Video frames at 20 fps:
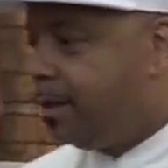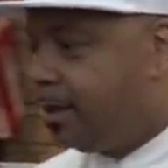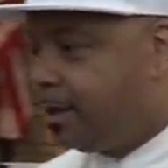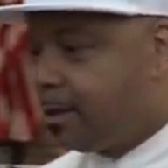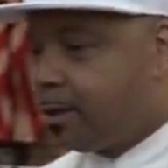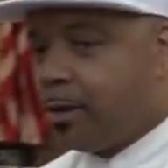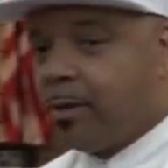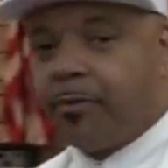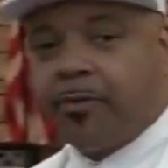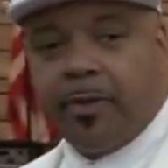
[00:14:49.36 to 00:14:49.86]

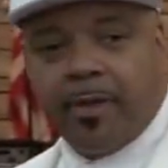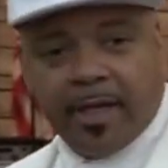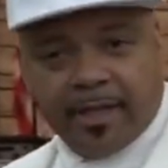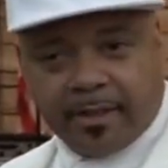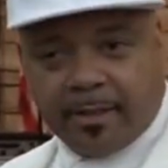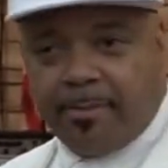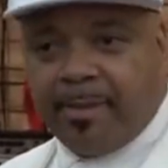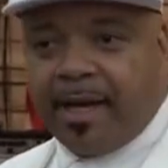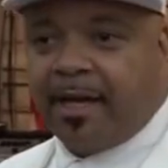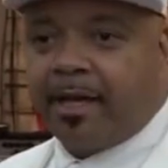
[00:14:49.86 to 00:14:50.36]
So if you
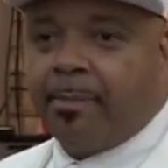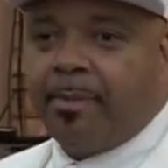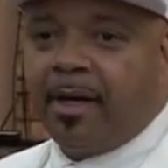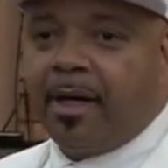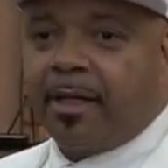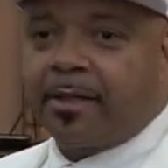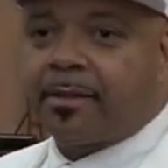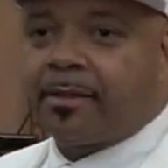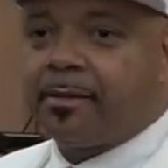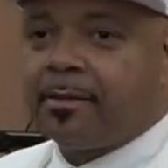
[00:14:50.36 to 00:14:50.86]
hit the
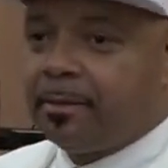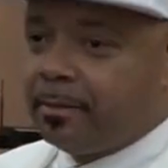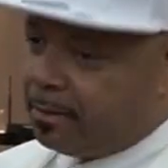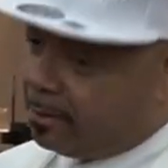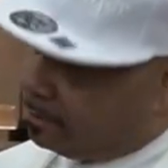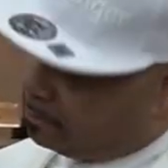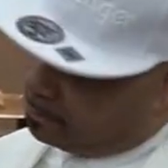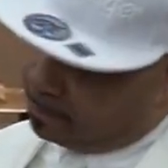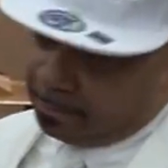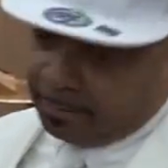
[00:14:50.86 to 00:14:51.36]
megabucks,
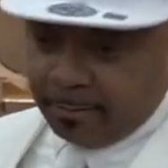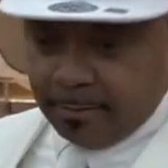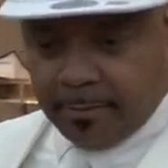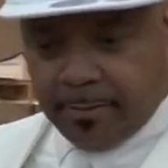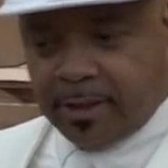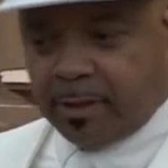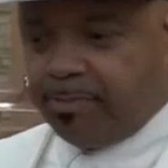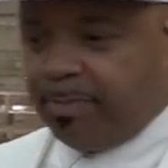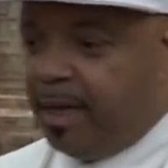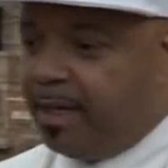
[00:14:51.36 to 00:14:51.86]

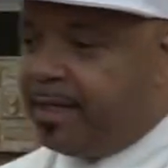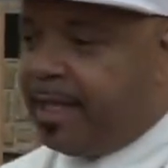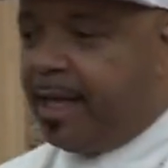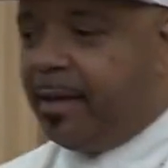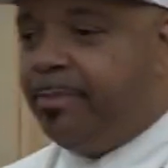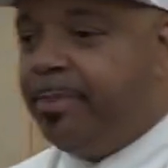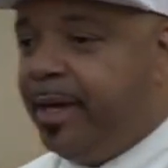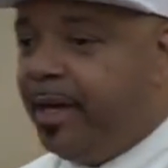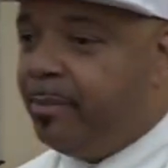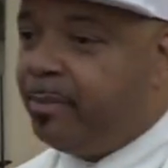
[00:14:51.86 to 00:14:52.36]
Spend
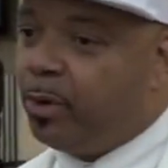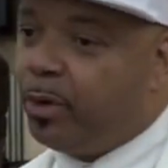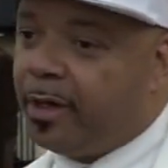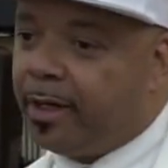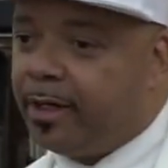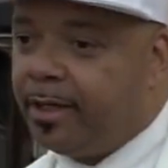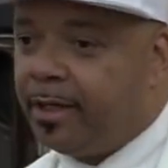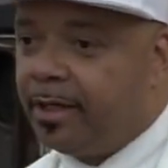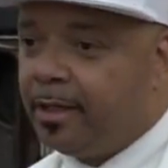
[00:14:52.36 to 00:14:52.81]
that bad boy.